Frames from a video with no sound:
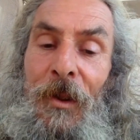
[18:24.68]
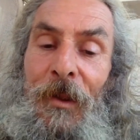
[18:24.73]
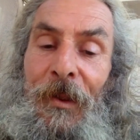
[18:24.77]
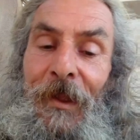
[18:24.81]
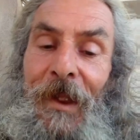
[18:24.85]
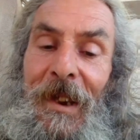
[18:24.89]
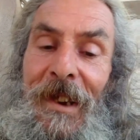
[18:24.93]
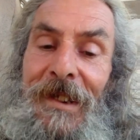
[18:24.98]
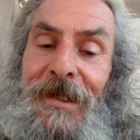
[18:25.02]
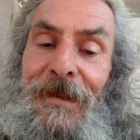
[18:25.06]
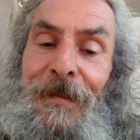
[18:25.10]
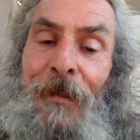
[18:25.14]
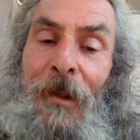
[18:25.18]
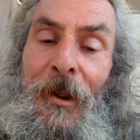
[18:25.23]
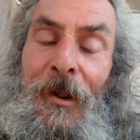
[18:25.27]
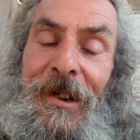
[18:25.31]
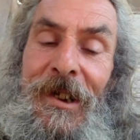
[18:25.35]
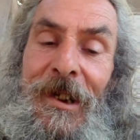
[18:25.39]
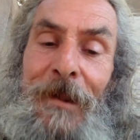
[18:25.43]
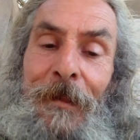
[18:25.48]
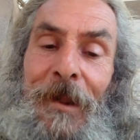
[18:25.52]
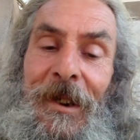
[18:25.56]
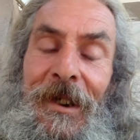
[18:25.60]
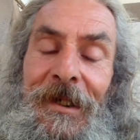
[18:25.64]
these
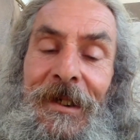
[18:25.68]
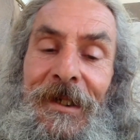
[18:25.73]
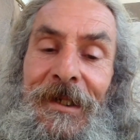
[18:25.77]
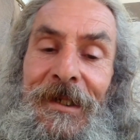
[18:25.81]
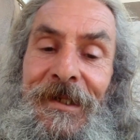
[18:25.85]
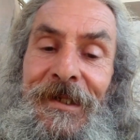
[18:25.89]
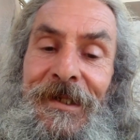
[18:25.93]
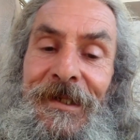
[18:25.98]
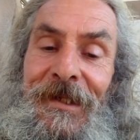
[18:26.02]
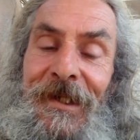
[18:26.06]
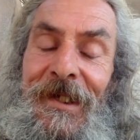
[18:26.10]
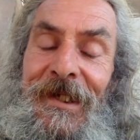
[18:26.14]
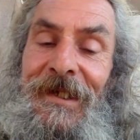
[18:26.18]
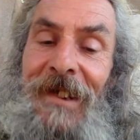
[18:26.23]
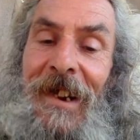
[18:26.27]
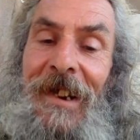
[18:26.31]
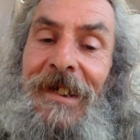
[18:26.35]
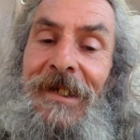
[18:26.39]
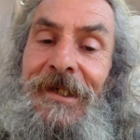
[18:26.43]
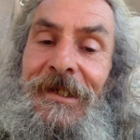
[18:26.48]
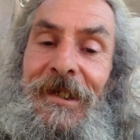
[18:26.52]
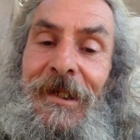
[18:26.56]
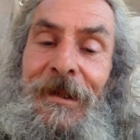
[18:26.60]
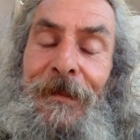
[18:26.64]
monuments, these
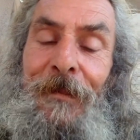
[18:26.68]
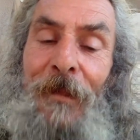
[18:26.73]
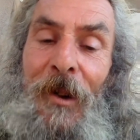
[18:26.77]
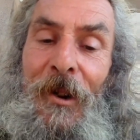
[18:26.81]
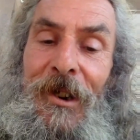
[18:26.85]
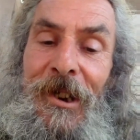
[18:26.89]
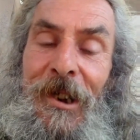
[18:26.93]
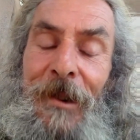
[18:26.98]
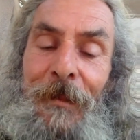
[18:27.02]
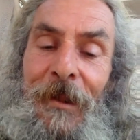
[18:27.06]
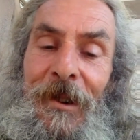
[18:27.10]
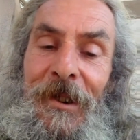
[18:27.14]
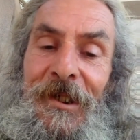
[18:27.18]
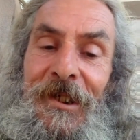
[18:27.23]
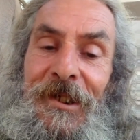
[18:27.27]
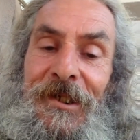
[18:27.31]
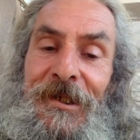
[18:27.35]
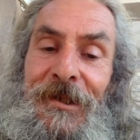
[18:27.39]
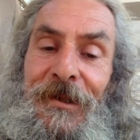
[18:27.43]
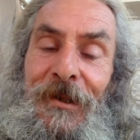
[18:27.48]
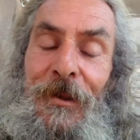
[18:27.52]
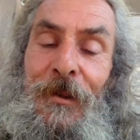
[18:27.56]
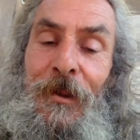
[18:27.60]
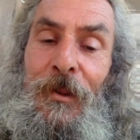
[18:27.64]
ancient monuments,
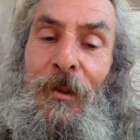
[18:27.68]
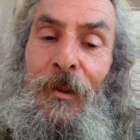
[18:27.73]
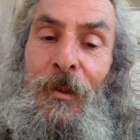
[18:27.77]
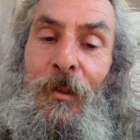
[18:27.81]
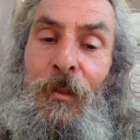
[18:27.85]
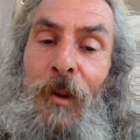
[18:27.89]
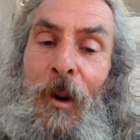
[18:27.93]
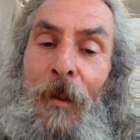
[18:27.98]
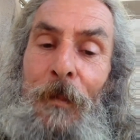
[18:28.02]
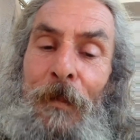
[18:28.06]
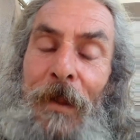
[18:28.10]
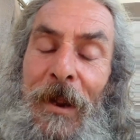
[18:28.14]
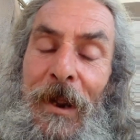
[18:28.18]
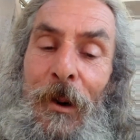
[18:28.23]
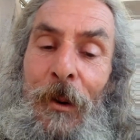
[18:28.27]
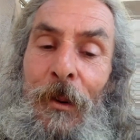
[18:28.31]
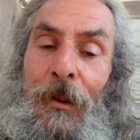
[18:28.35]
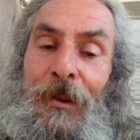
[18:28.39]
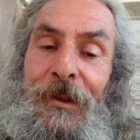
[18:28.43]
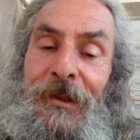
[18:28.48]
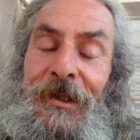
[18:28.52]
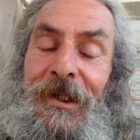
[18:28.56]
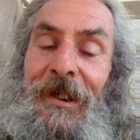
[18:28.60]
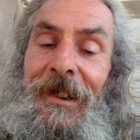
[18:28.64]
were
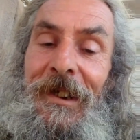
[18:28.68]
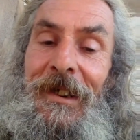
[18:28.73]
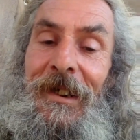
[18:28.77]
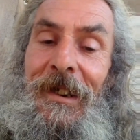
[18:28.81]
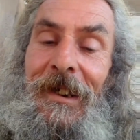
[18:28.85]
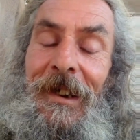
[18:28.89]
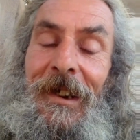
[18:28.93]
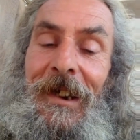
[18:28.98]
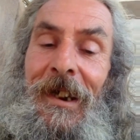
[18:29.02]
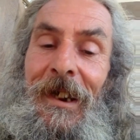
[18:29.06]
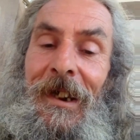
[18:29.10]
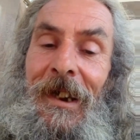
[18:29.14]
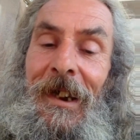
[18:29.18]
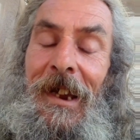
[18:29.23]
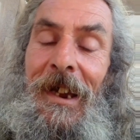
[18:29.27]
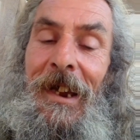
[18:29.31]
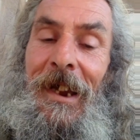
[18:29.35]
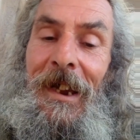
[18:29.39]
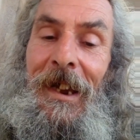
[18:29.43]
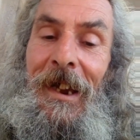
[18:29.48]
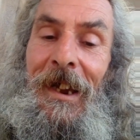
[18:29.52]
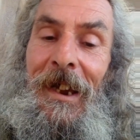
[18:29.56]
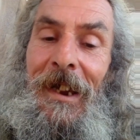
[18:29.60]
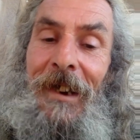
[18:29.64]
built
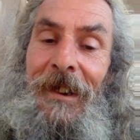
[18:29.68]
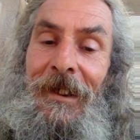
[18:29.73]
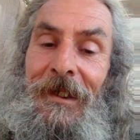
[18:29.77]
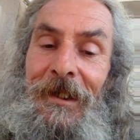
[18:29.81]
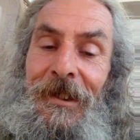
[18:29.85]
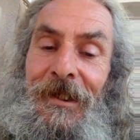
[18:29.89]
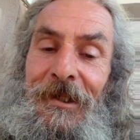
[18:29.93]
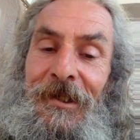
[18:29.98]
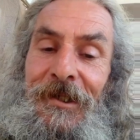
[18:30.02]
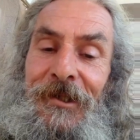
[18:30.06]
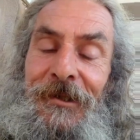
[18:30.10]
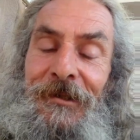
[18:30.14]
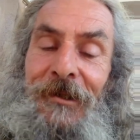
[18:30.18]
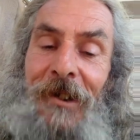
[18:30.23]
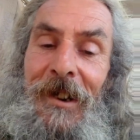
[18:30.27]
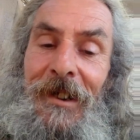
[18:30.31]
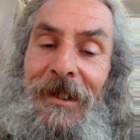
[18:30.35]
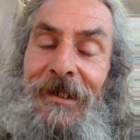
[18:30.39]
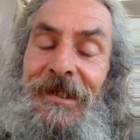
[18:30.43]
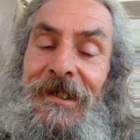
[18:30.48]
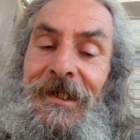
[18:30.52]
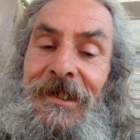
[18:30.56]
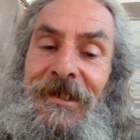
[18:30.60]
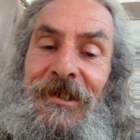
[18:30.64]
and
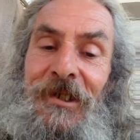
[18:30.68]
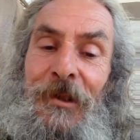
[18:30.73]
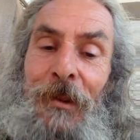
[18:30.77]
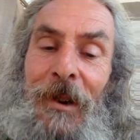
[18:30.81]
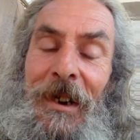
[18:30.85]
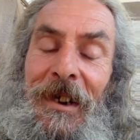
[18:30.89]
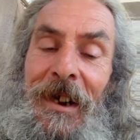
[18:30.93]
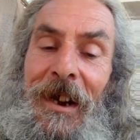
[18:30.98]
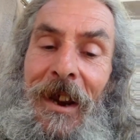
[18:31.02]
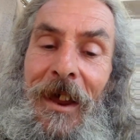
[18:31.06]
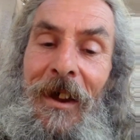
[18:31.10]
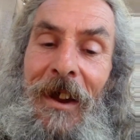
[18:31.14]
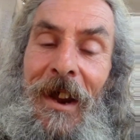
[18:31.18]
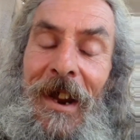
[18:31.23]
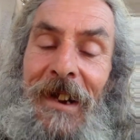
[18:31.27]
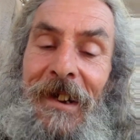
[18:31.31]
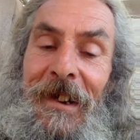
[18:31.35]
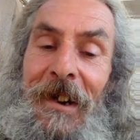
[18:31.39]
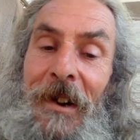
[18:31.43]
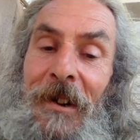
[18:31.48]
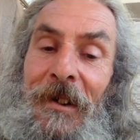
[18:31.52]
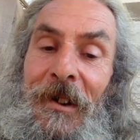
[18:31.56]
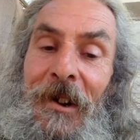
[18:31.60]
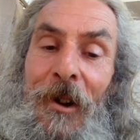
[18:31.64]
constructed to align
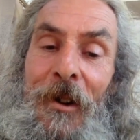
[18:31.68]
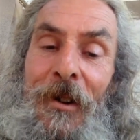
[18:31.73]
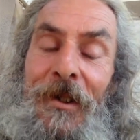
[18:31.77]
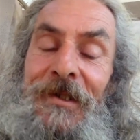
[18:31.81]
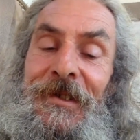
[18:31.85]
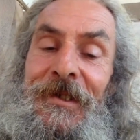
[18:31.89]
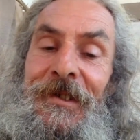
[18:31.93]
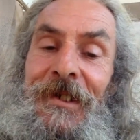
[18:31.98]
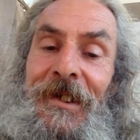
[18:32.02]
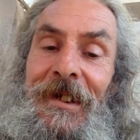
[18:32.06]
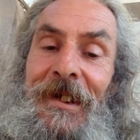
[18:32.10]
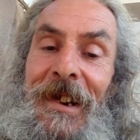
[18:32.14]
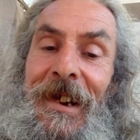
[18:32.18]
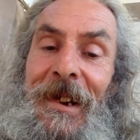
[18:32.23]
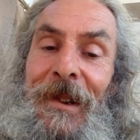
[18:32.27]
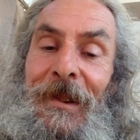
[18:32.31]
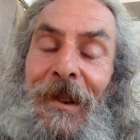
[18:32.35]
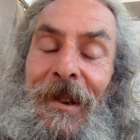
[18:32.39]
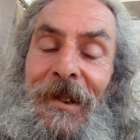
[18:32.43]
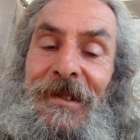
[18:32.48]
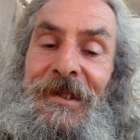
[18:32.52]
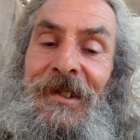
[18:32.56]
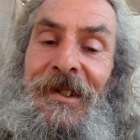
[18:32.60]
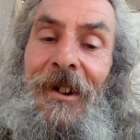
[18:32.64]
not in
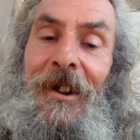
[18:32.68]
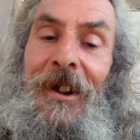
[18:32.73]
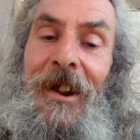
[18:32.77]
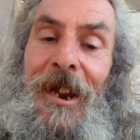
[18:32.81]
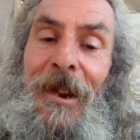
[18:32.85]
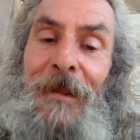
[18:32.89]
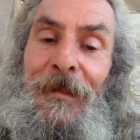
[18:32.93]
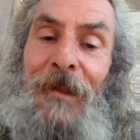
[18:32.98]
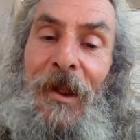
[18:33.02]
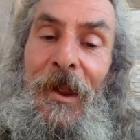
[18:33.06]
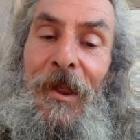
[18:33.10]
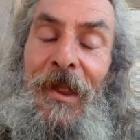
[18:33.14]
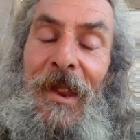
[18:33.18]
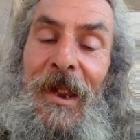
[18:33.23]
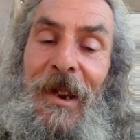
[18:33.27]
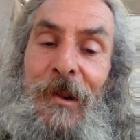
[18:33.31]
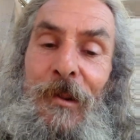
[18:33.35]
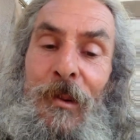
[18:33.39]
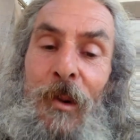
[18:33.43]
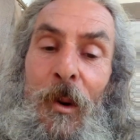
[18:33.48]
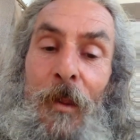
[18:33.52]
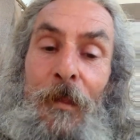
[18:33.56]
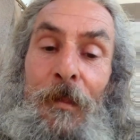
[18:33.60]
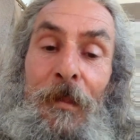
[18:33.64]
the time that they
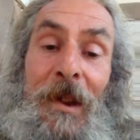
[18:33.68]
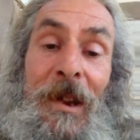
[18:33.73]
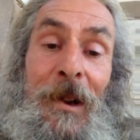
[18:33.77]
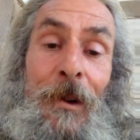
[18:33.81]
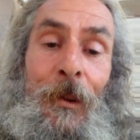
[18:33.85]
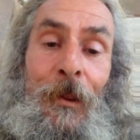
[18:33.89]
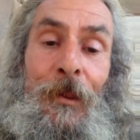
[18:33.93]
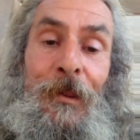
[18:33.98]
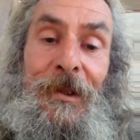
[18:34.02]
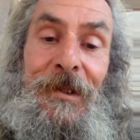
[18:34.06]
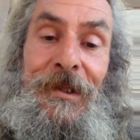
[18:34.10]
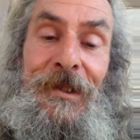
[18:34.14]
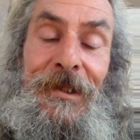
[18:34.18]
were built,